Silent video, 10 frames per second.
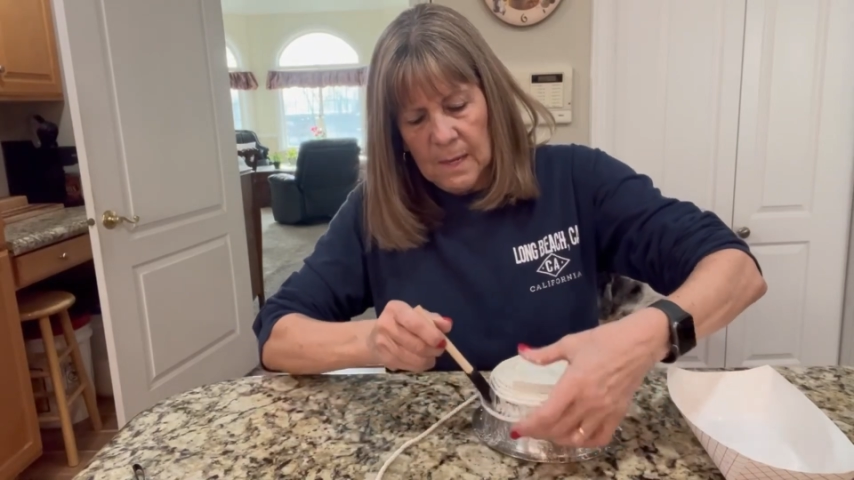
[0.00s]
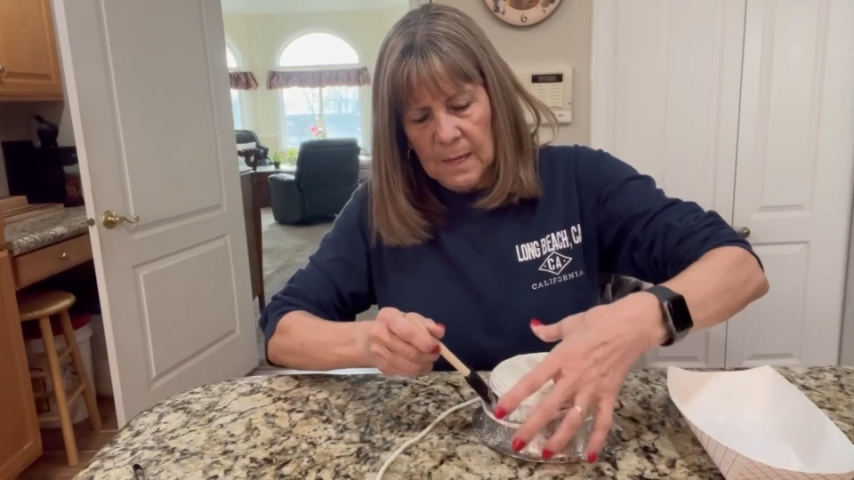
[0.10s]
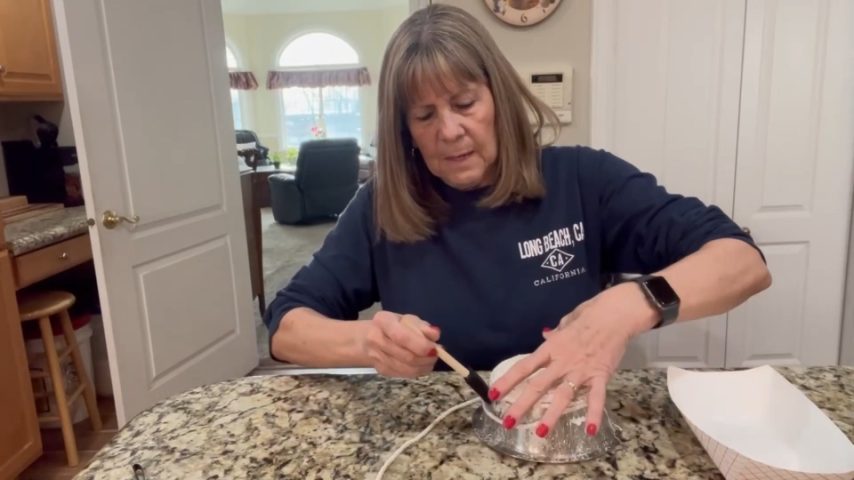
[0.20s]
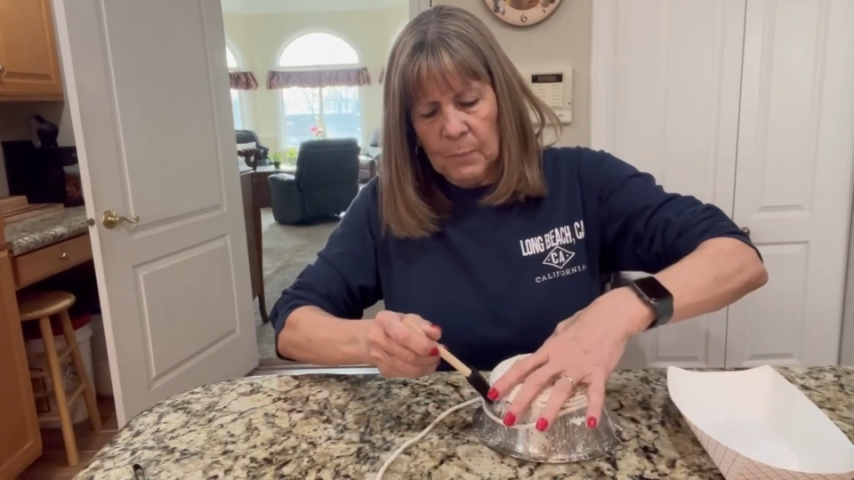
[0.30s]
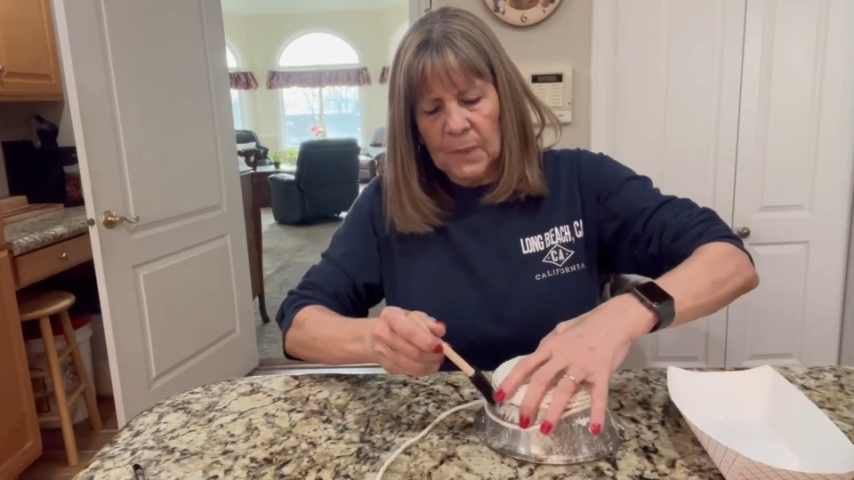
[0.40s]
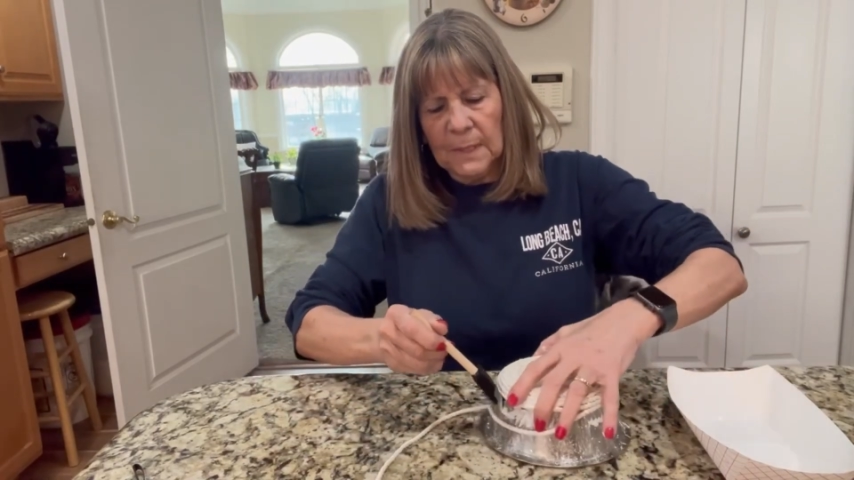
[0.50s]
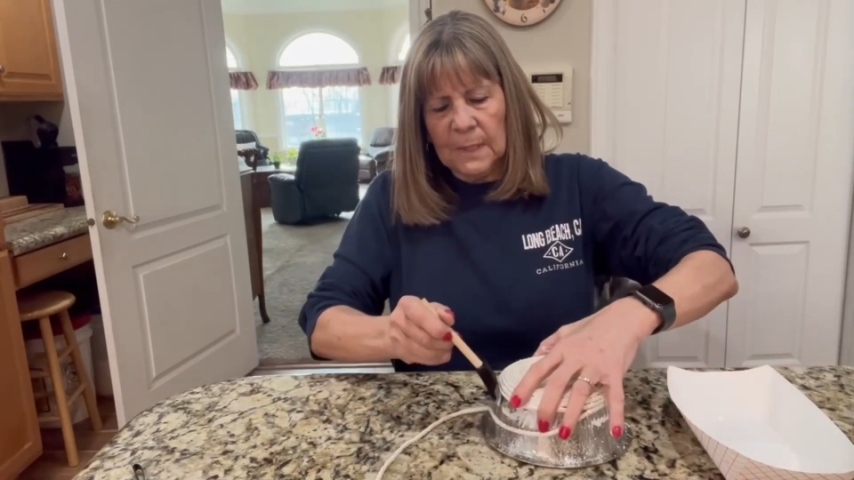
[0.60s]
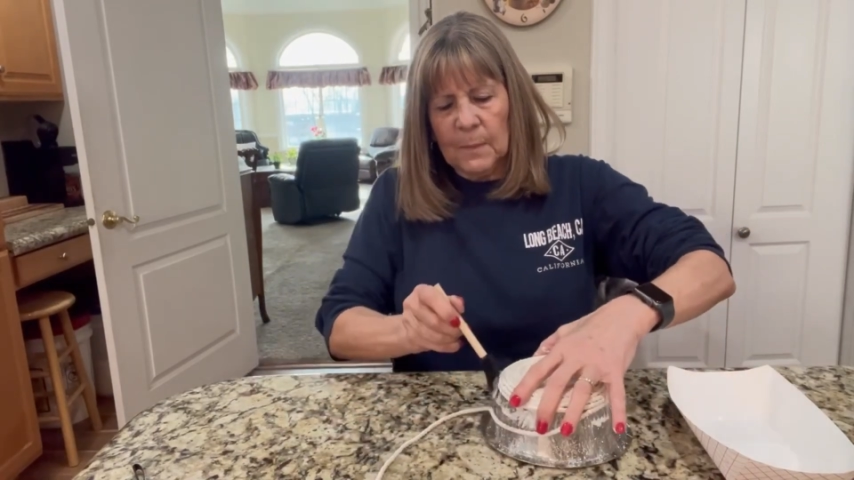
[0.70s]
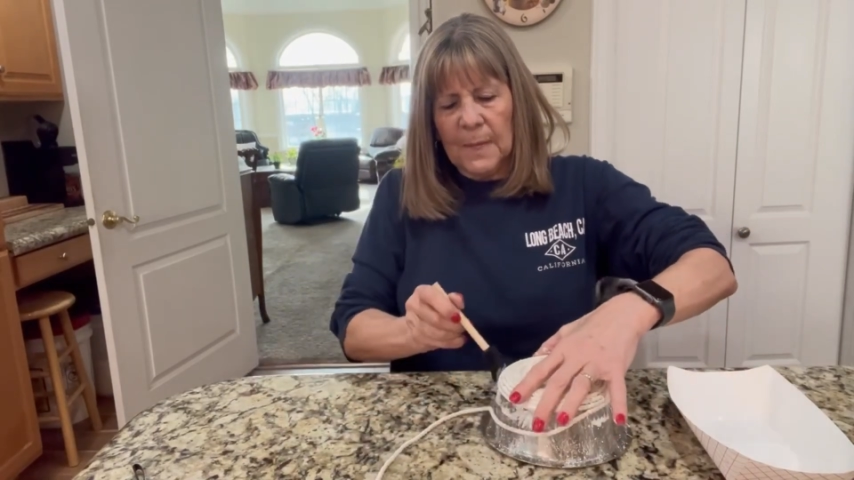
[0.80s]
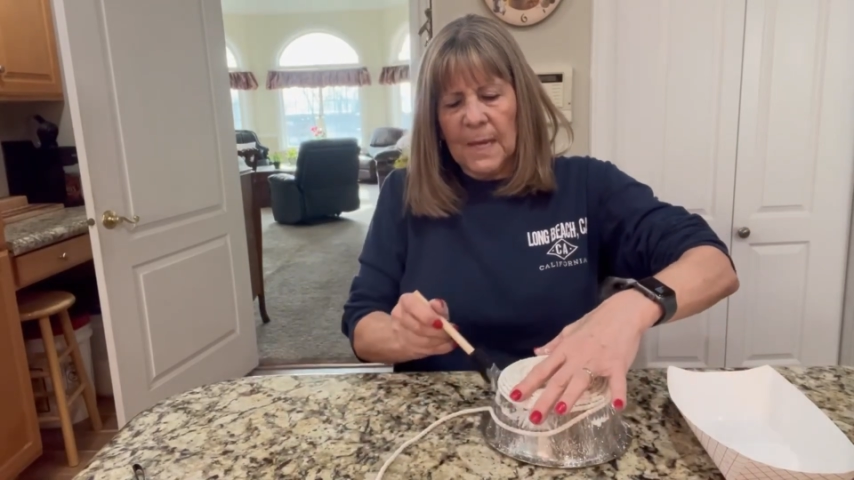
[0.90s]
and I put a
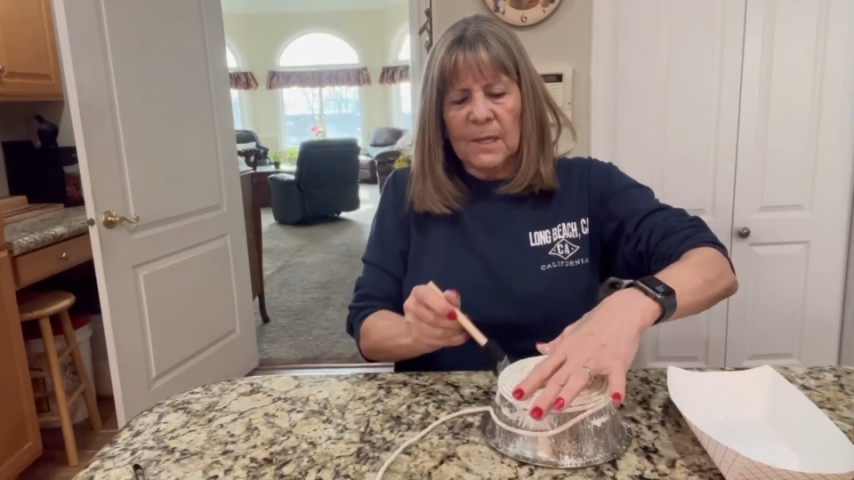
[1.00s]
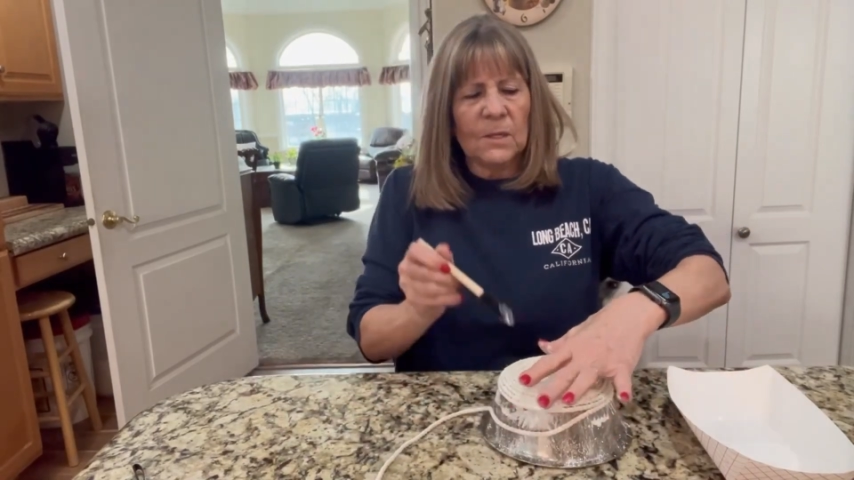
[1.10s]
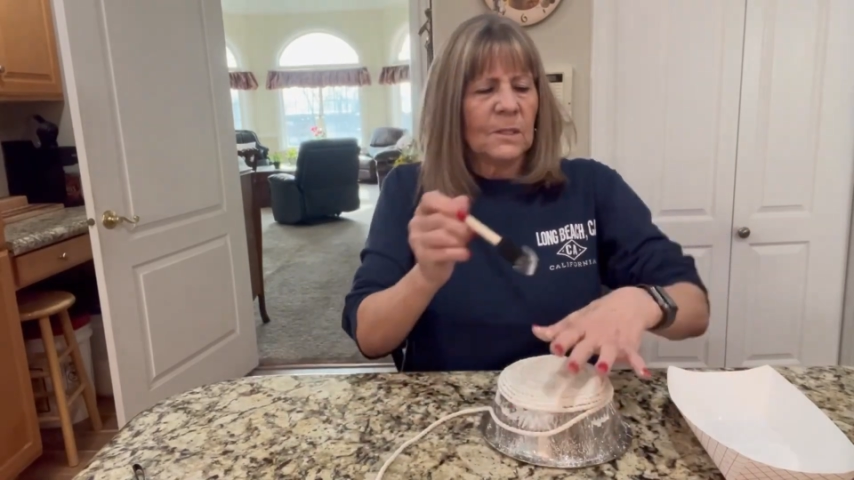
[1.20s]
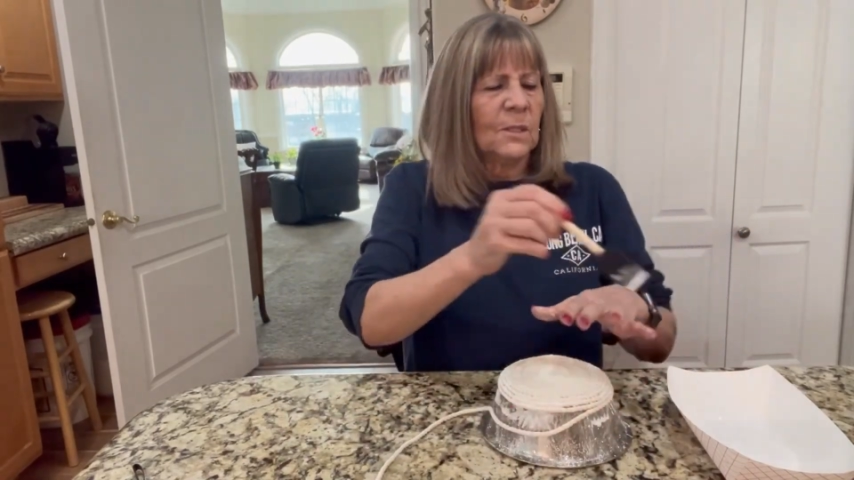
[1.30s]
little bit under